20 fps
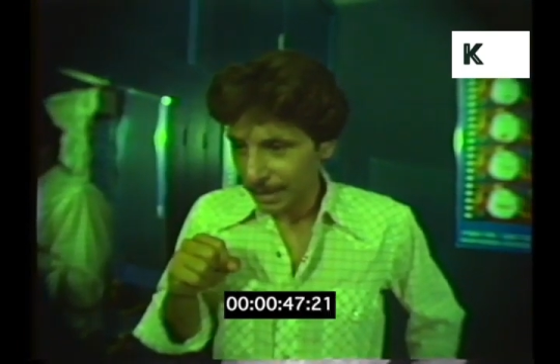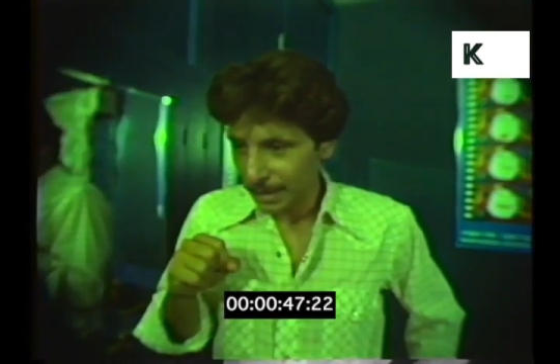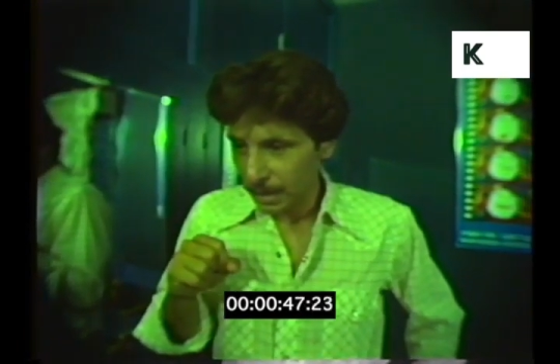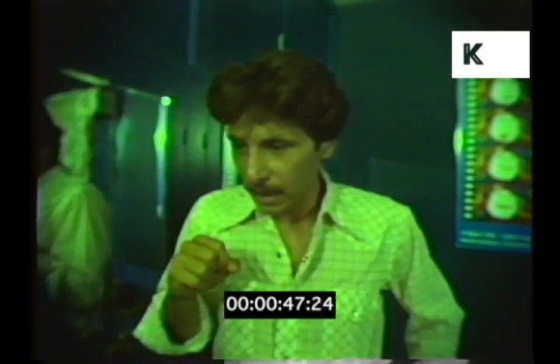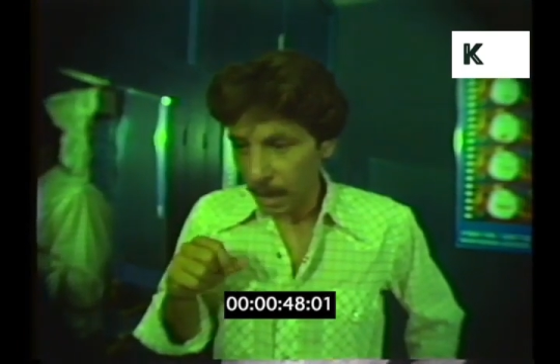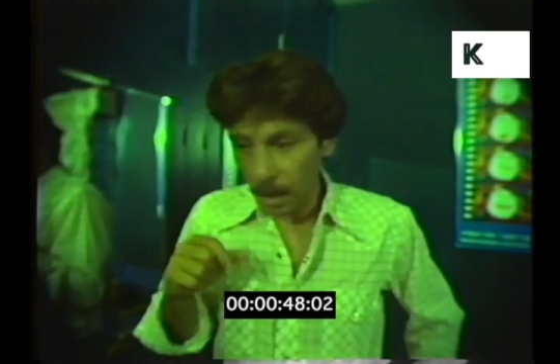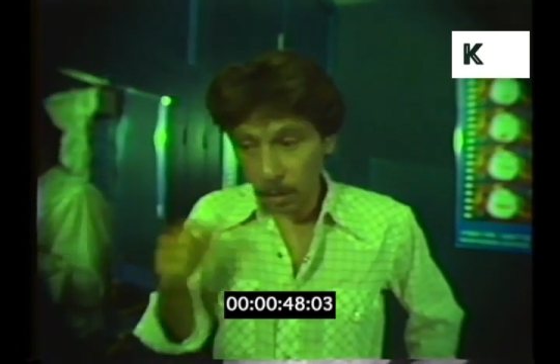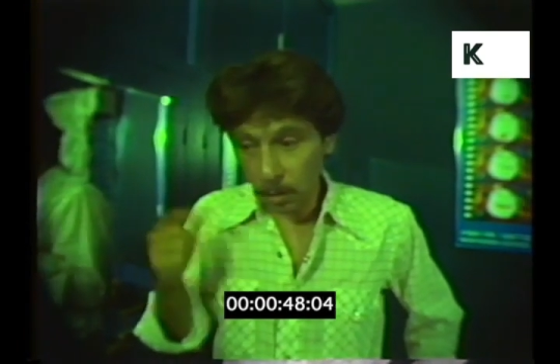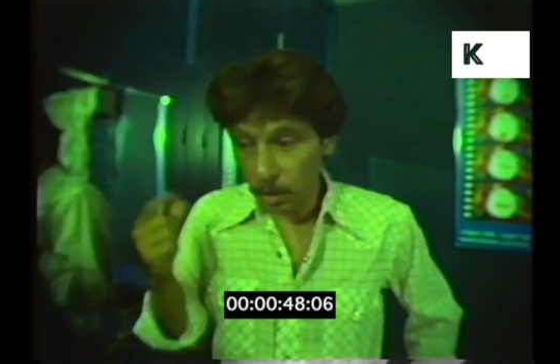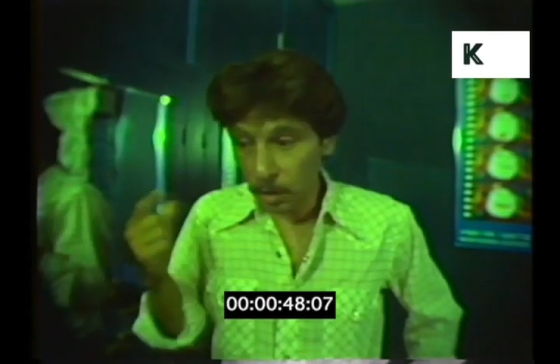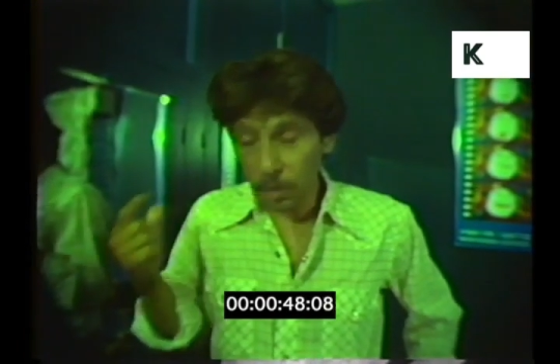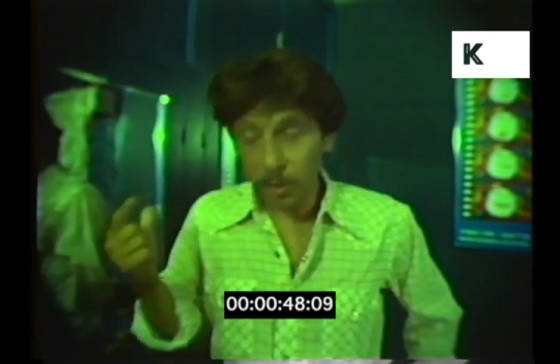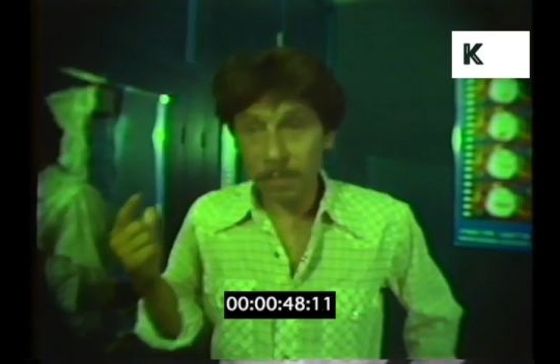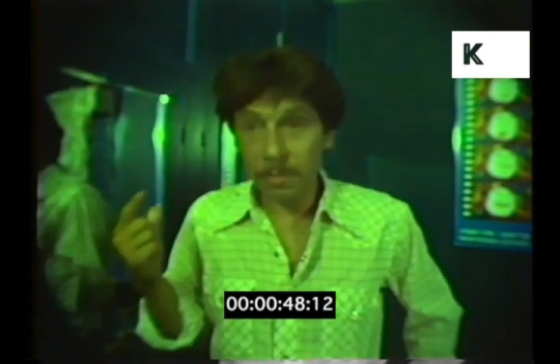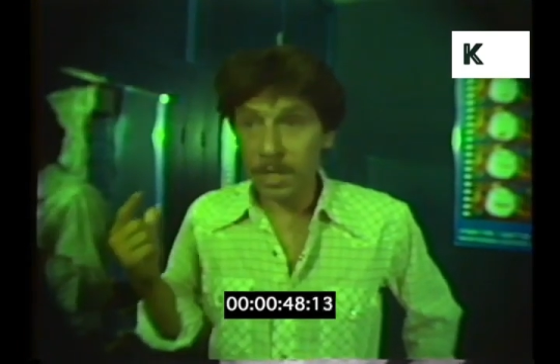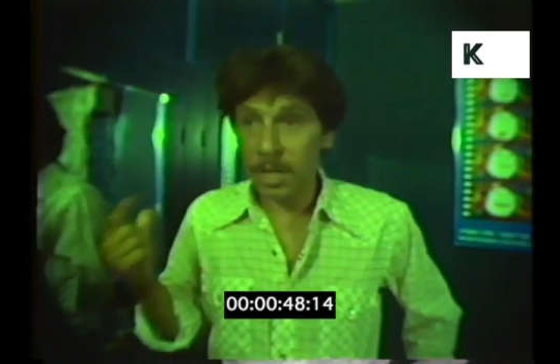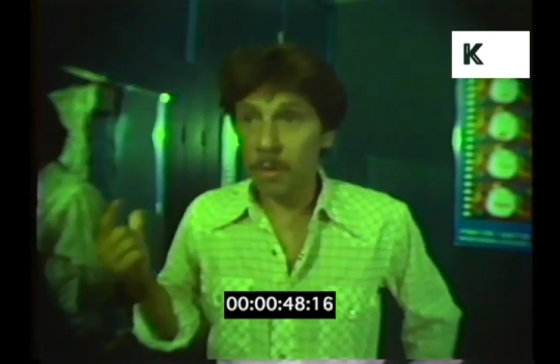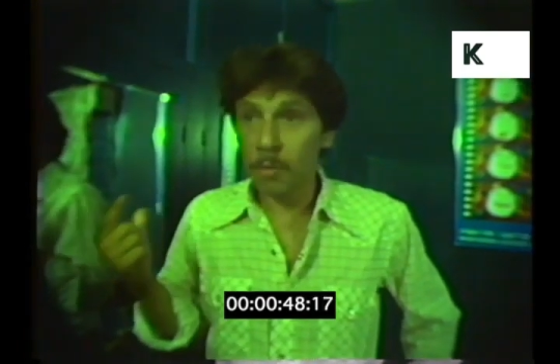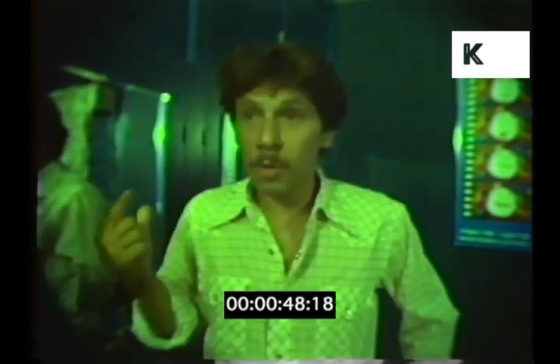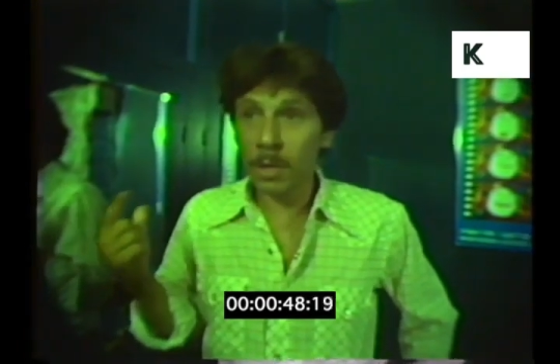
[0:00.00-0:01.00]
I only heard him
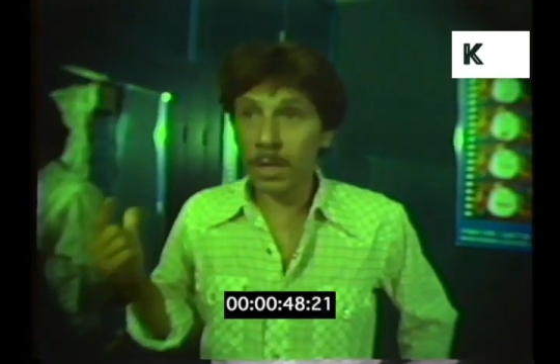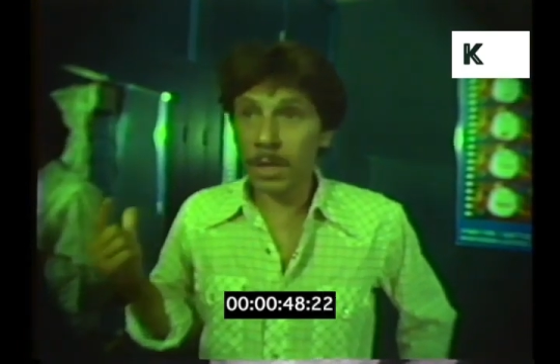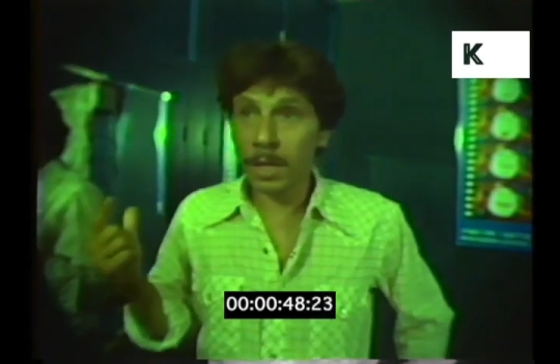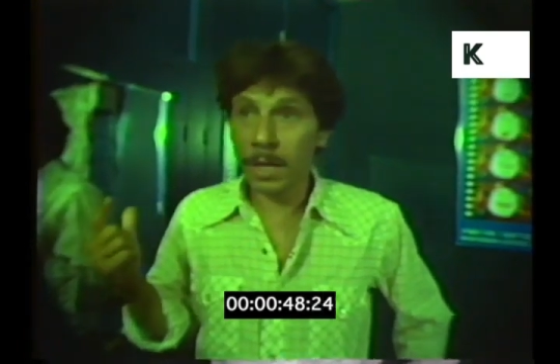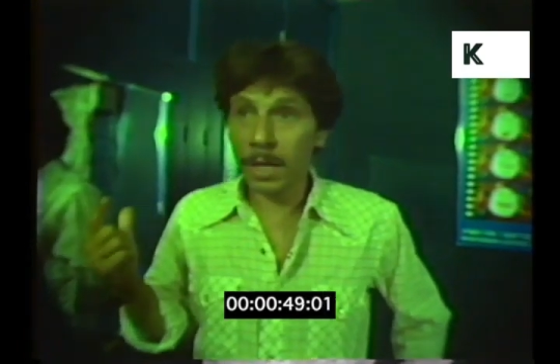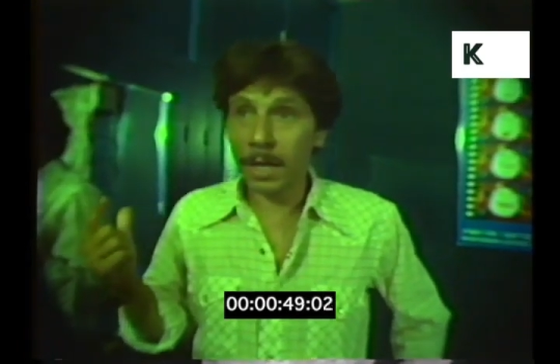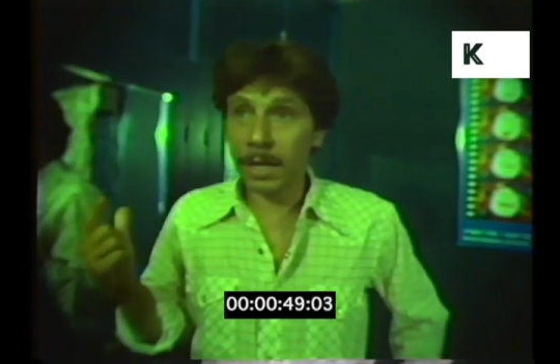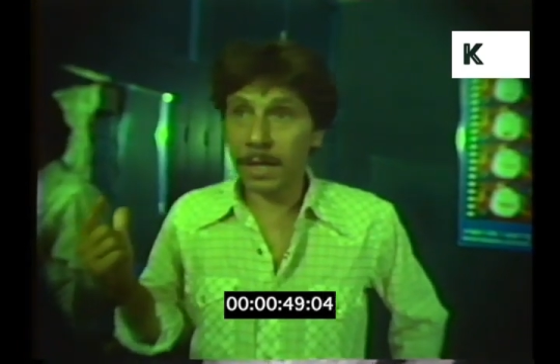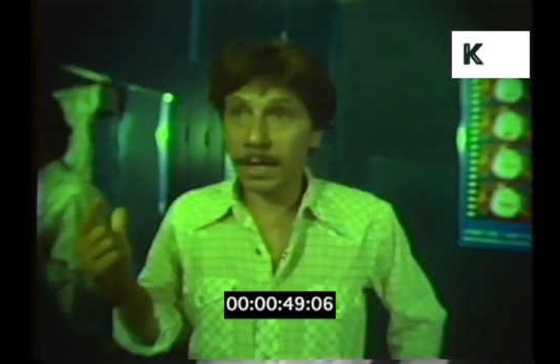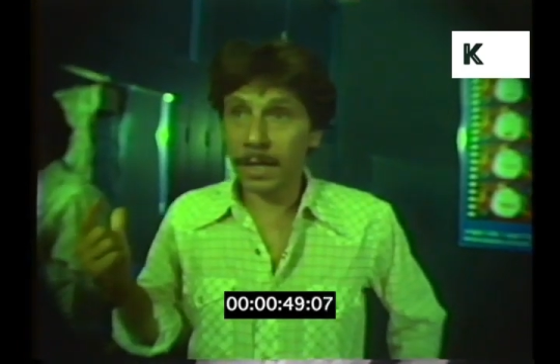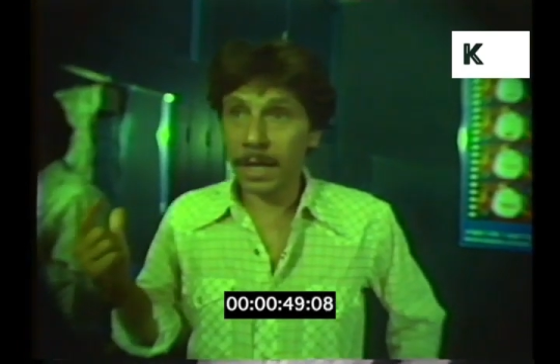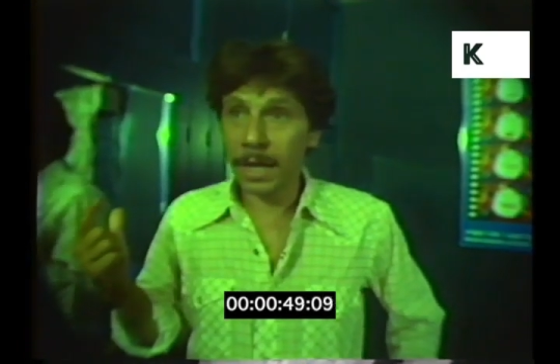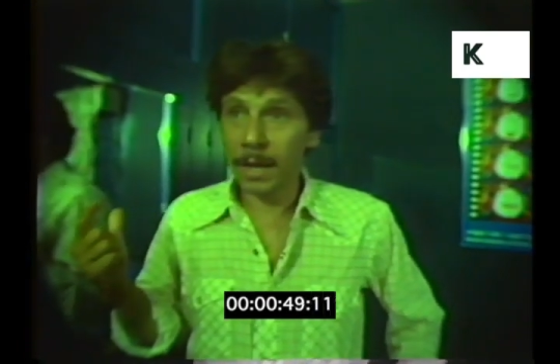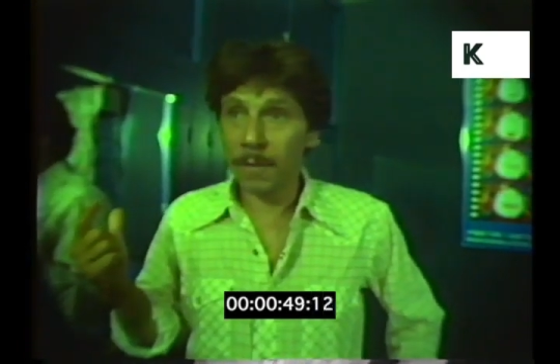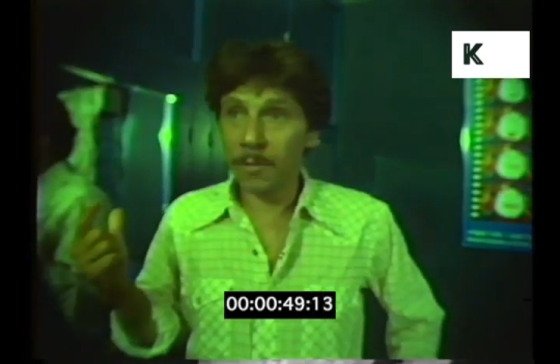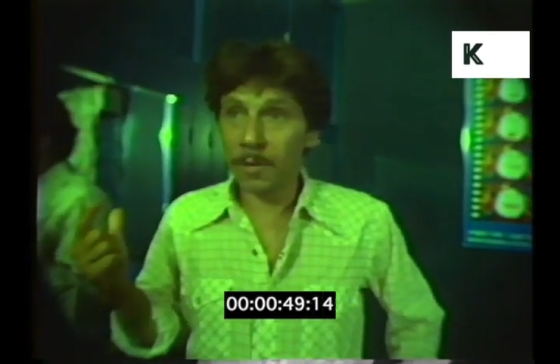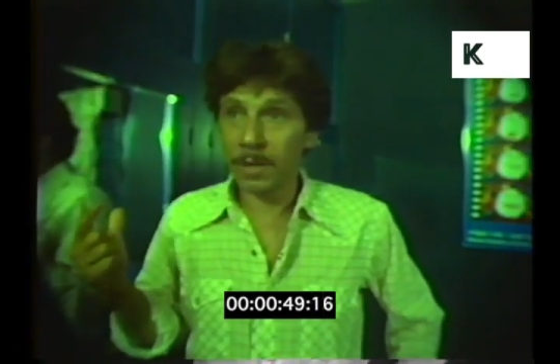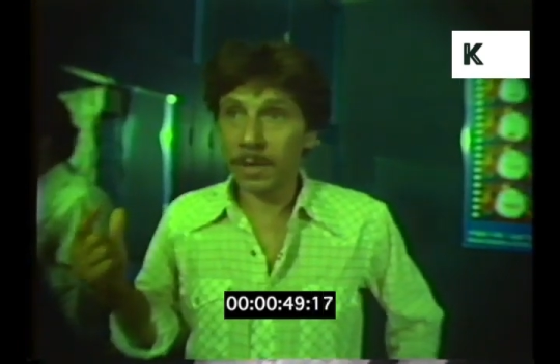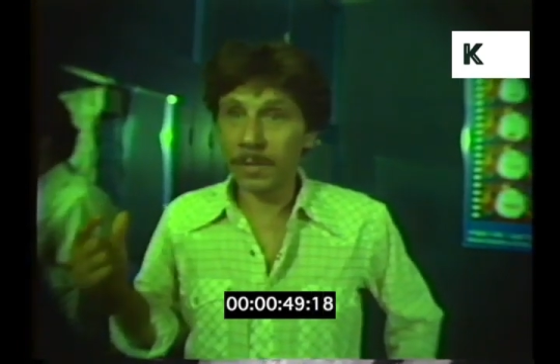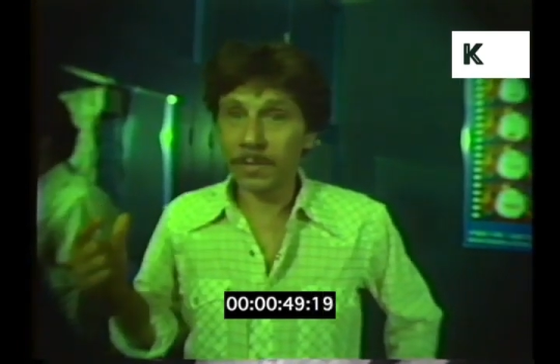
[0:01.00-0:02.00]
say one thing on
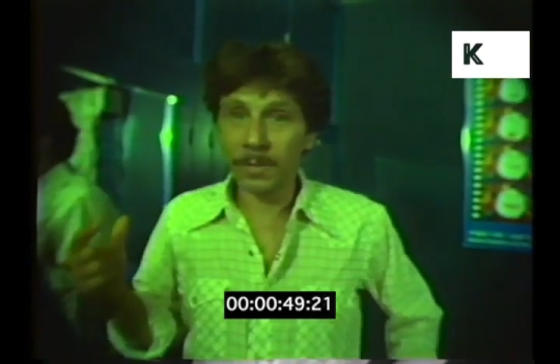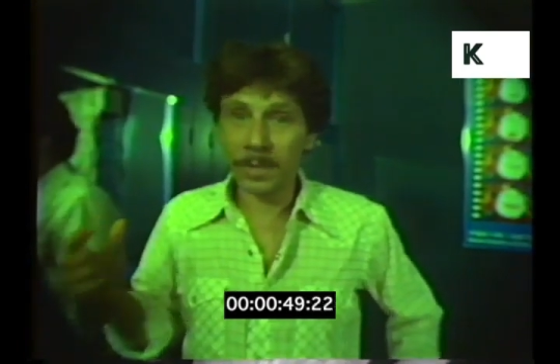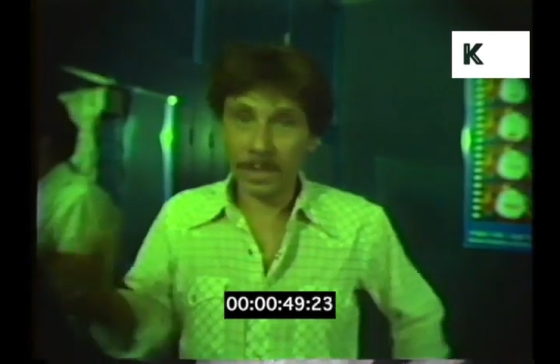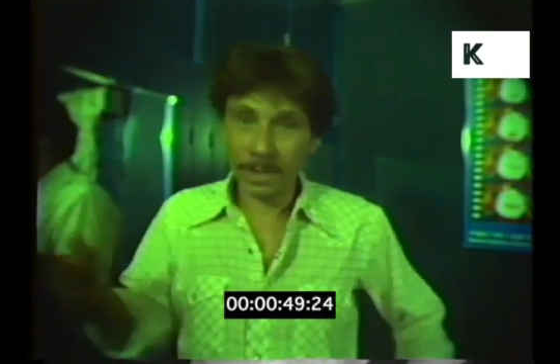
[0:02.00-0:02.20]
camera, but